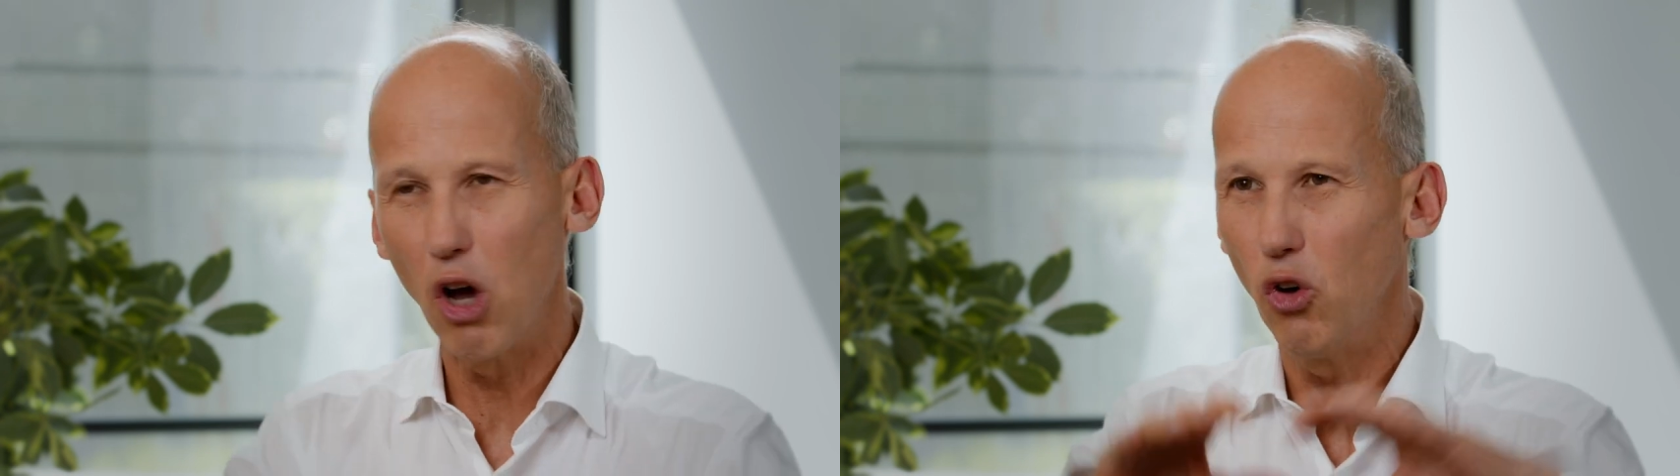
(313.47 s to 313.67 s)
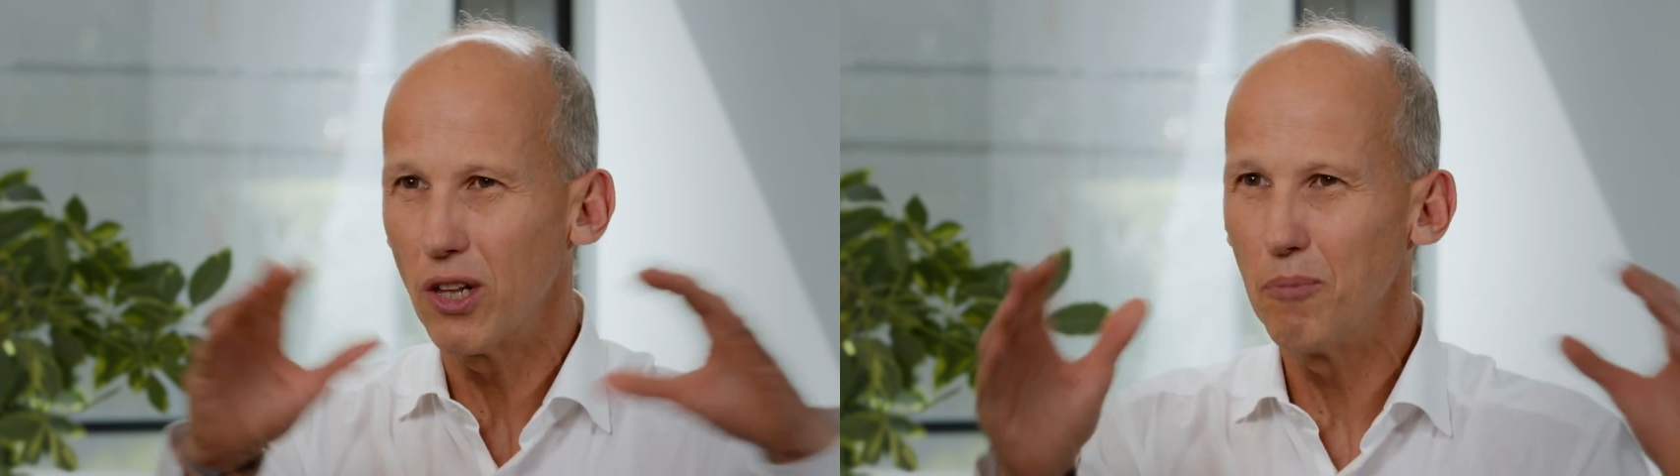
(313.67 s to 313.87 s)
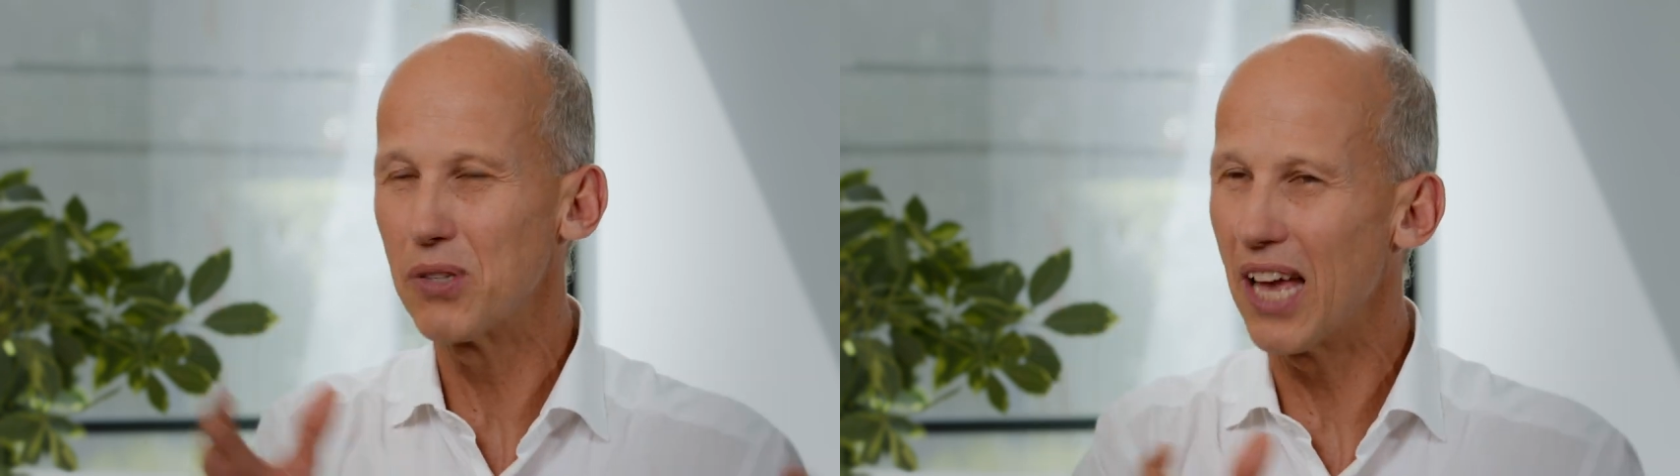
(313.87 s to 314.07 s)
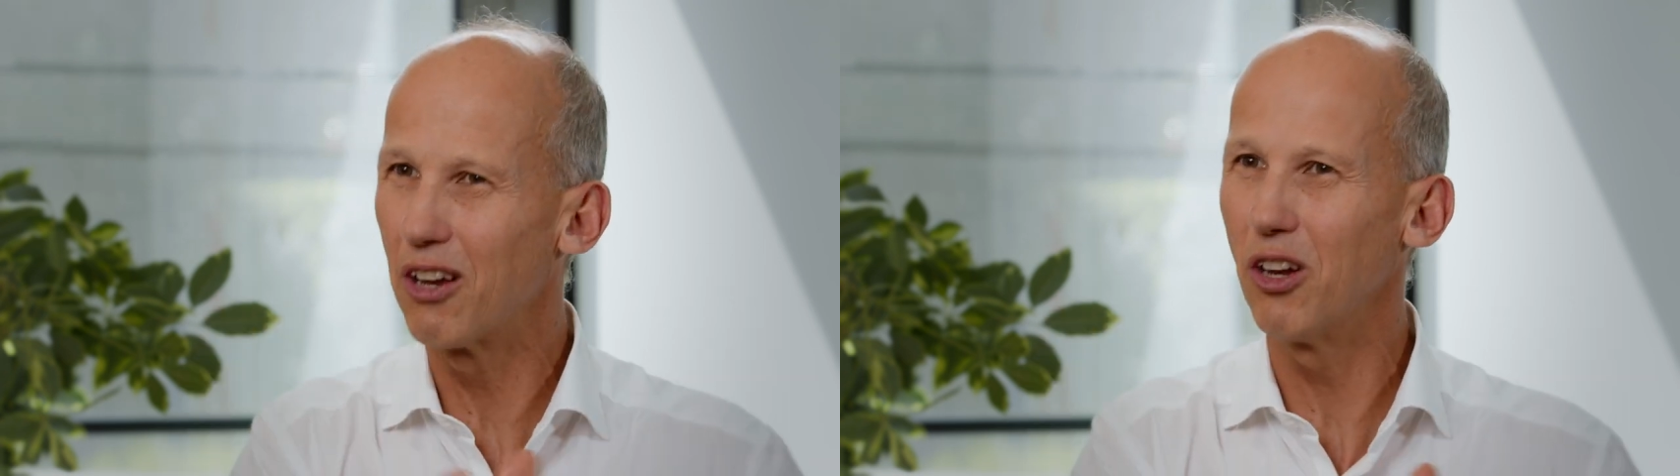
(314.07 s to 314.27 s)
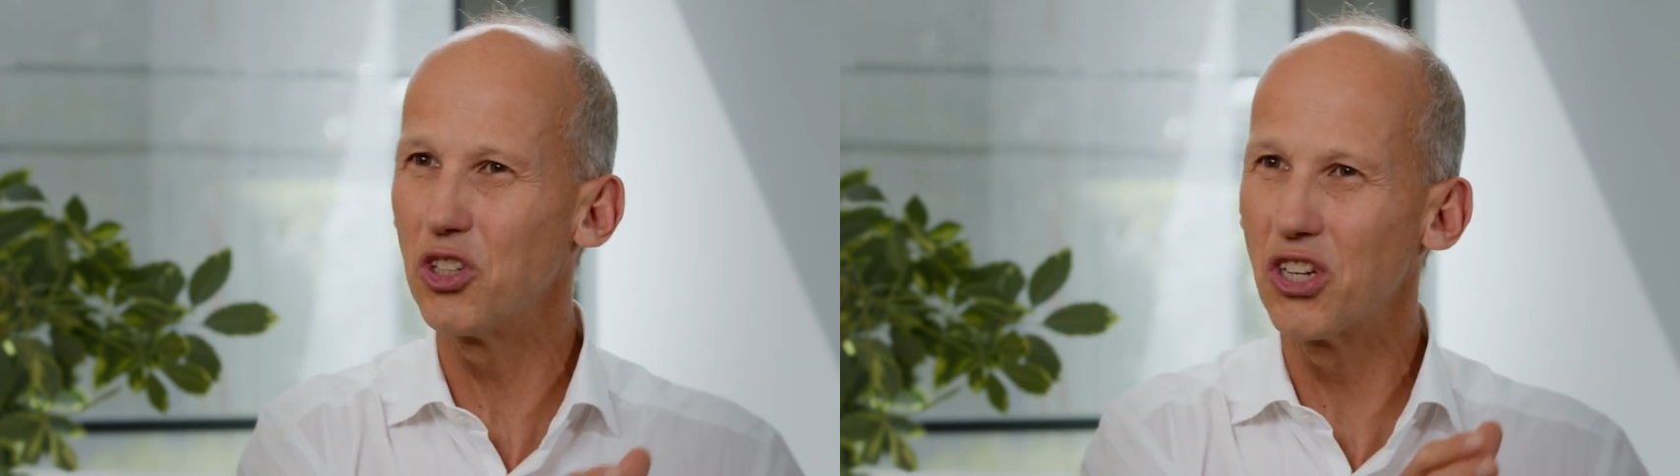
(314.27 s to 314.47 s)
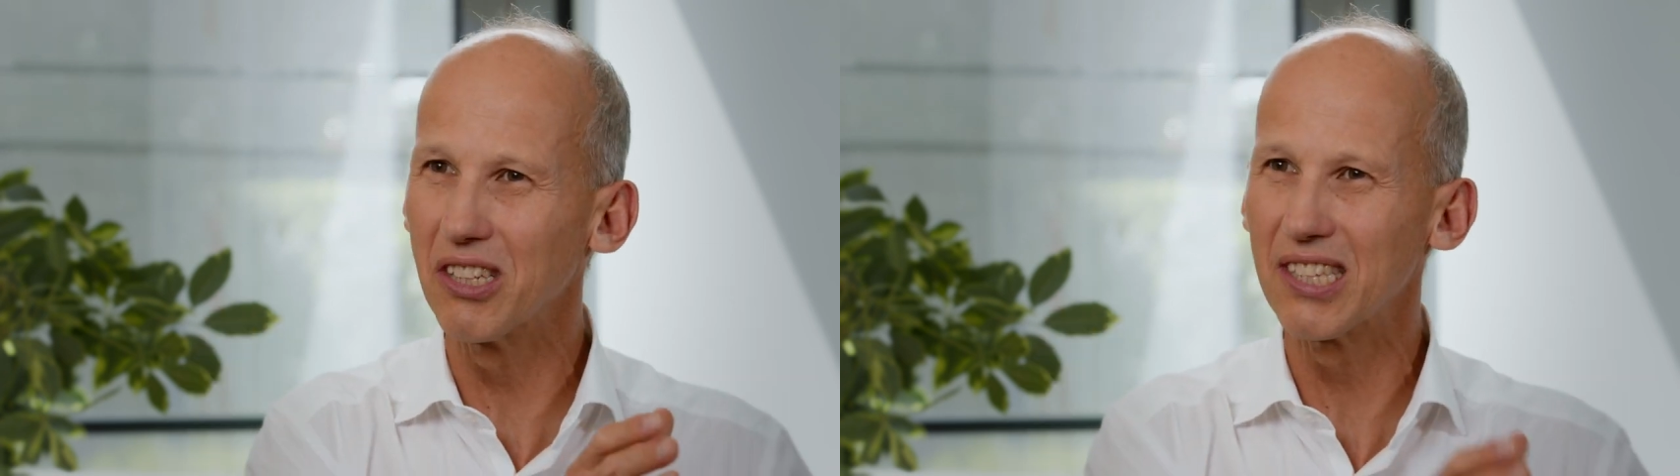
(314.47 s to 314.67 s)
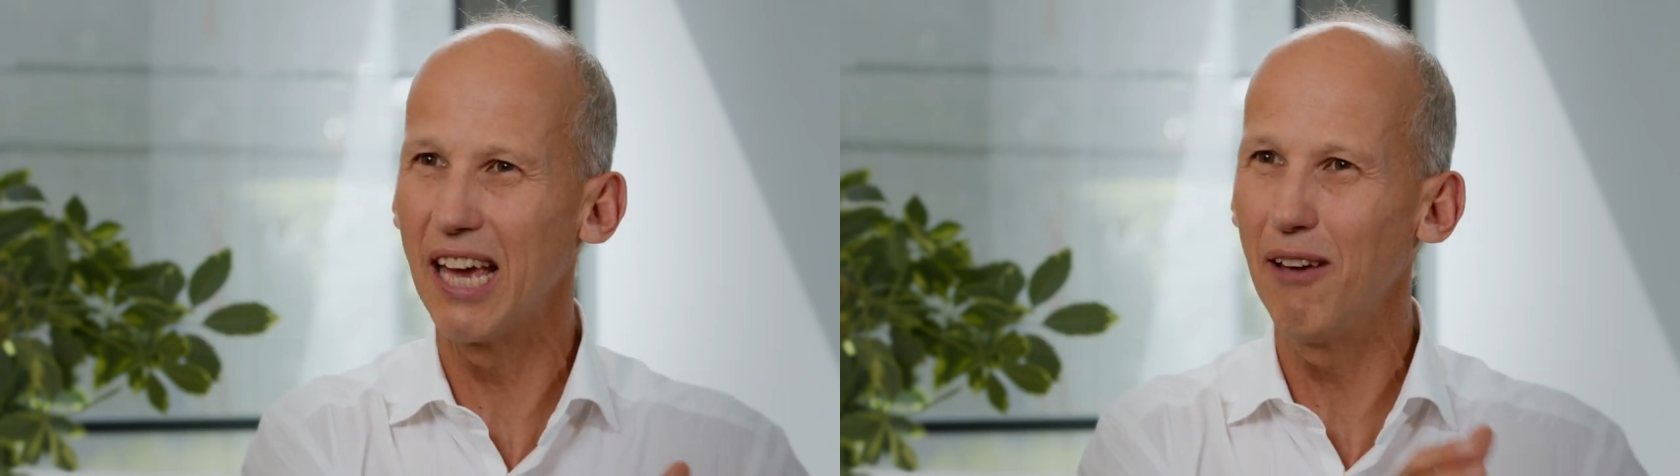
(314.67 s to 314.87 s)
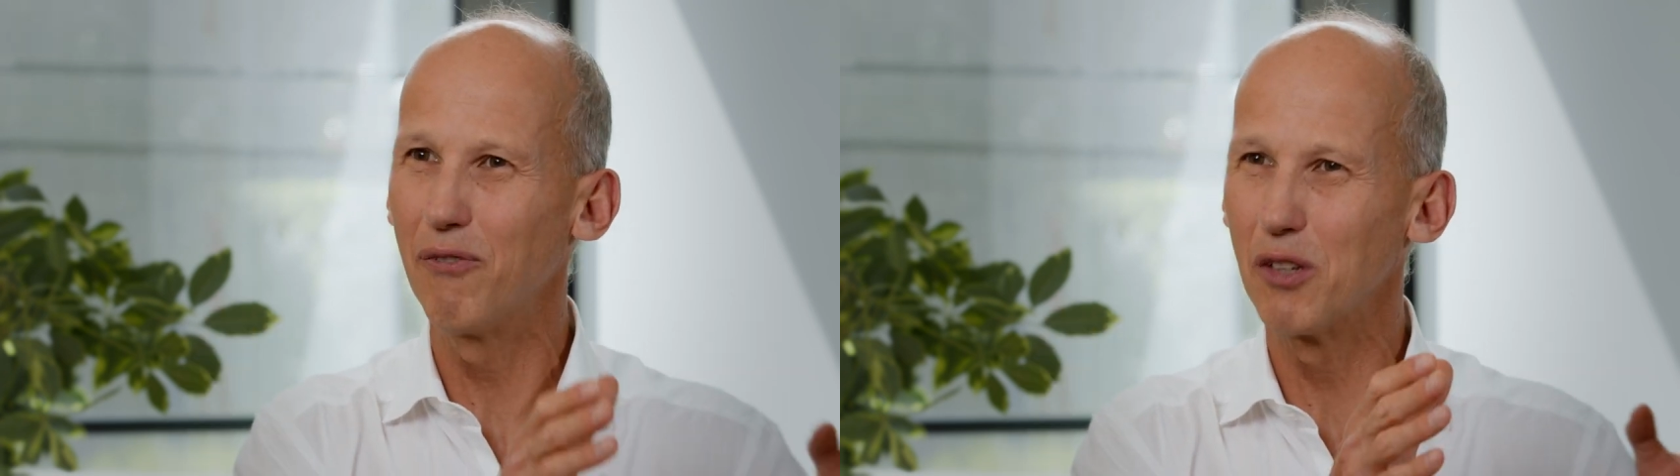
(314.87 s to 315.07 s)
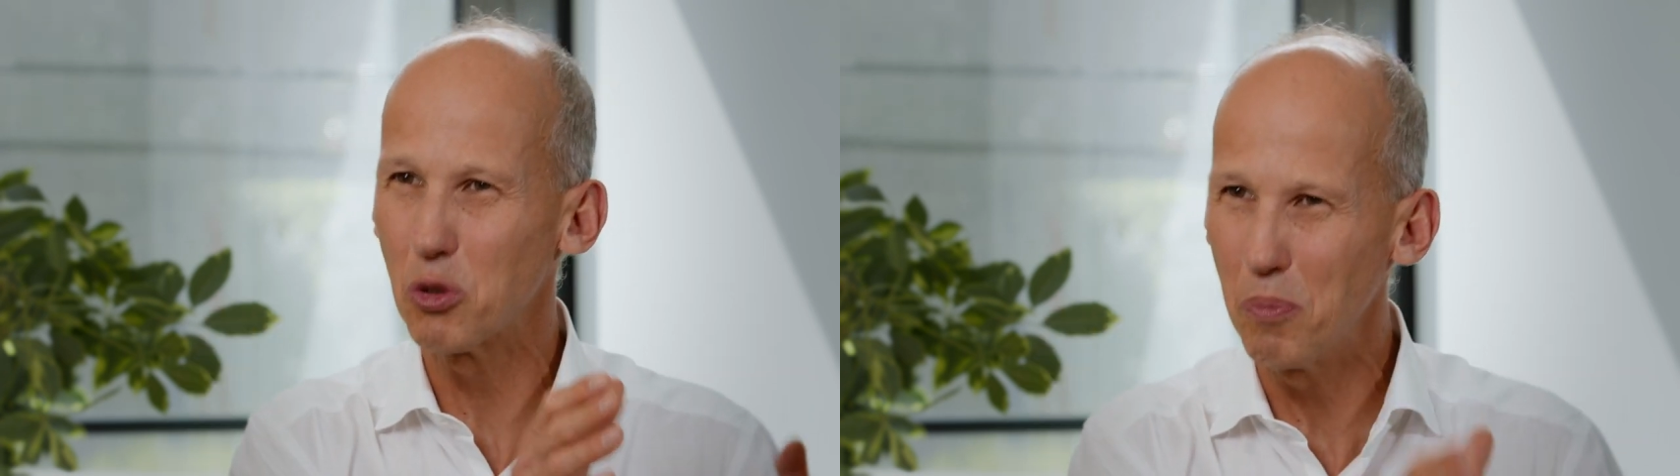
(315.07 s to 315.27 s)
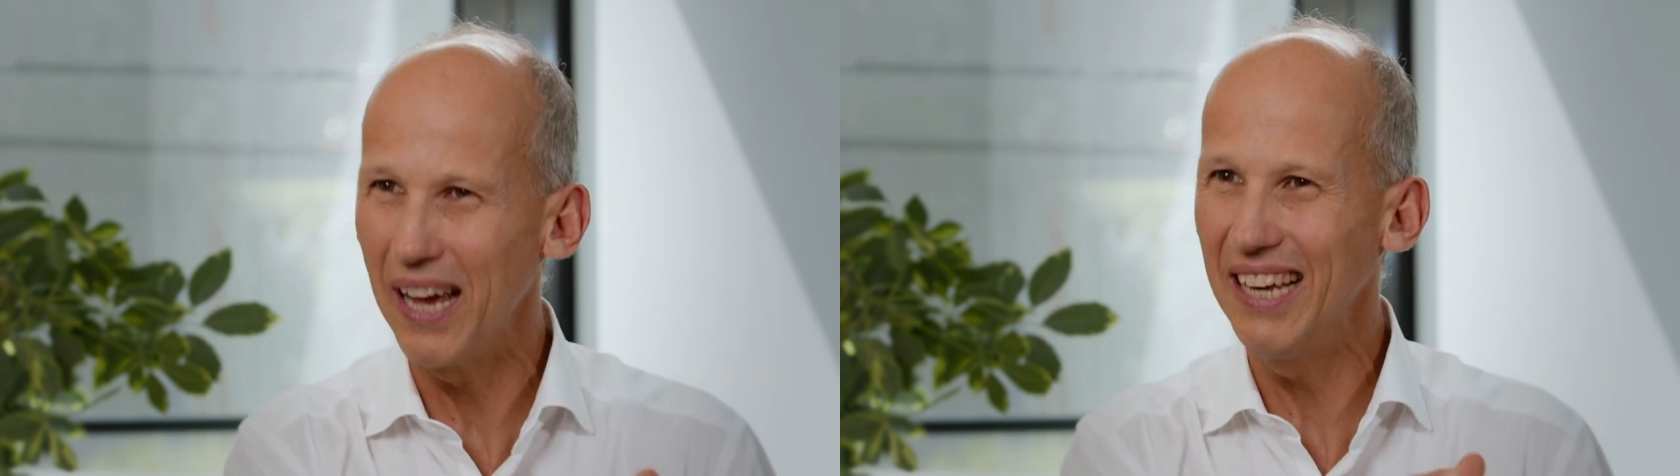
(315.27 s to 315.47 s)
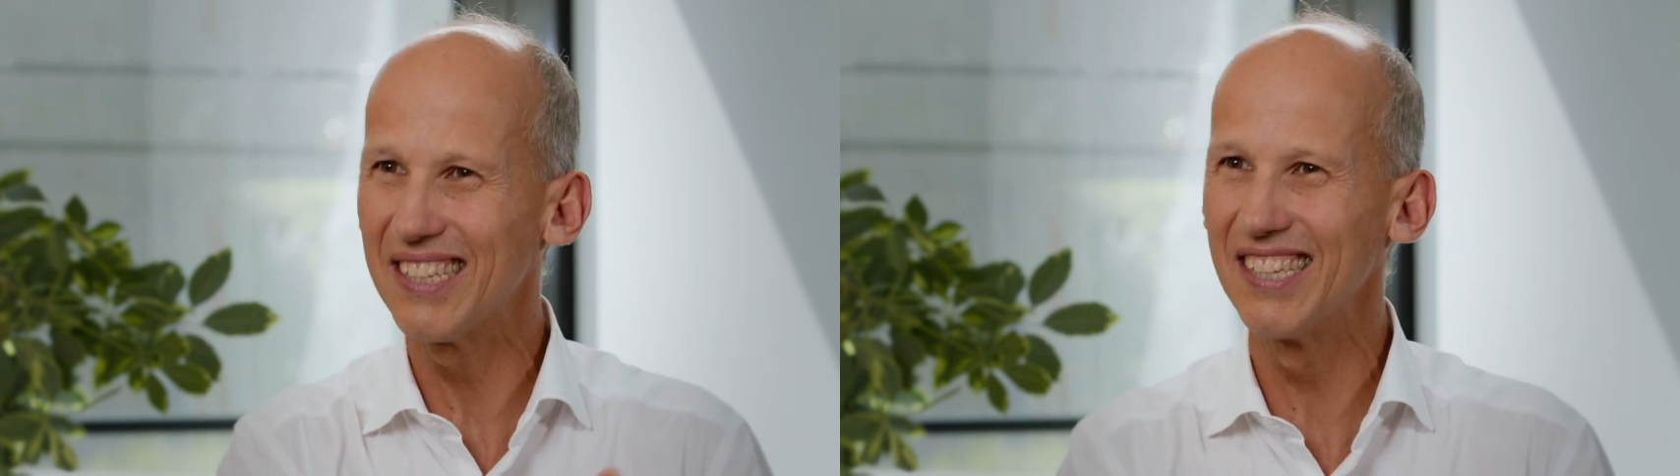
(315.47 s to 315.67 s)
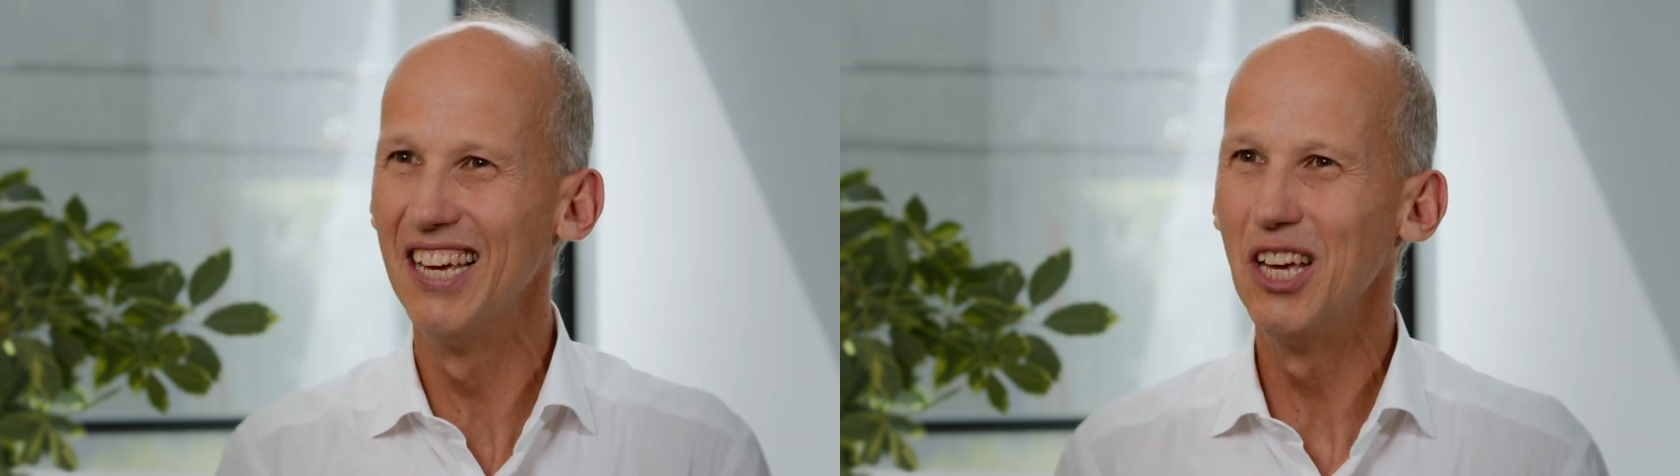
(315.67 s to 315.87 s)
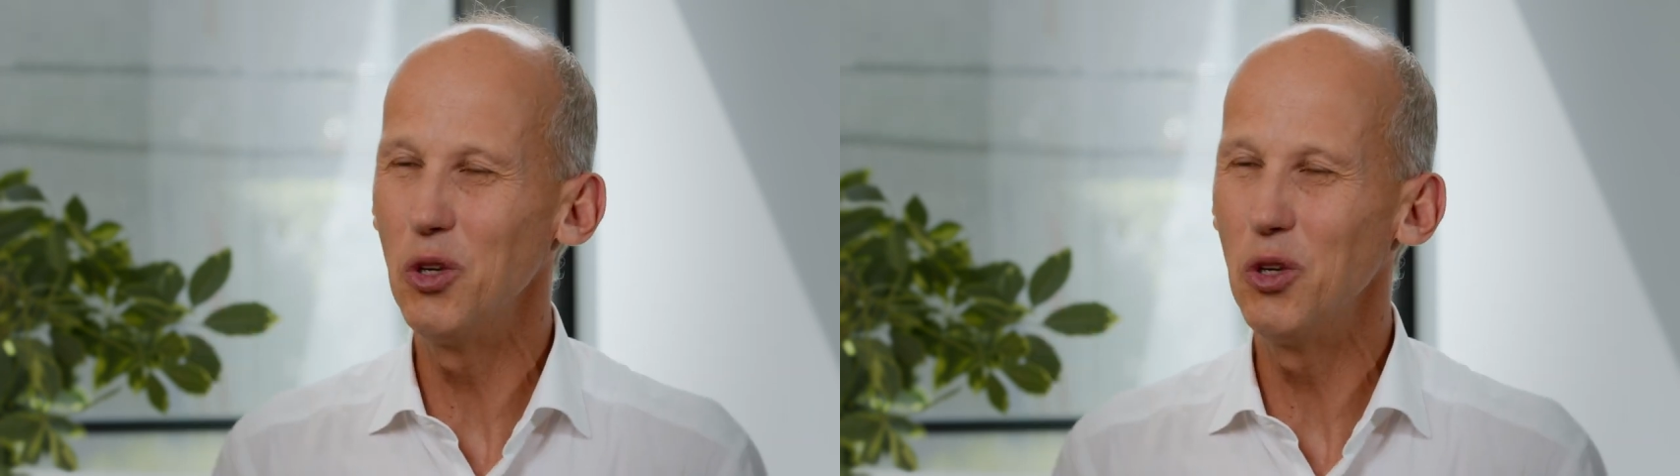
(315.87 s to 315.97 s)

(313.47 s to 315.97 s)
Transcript: total psychological safe space.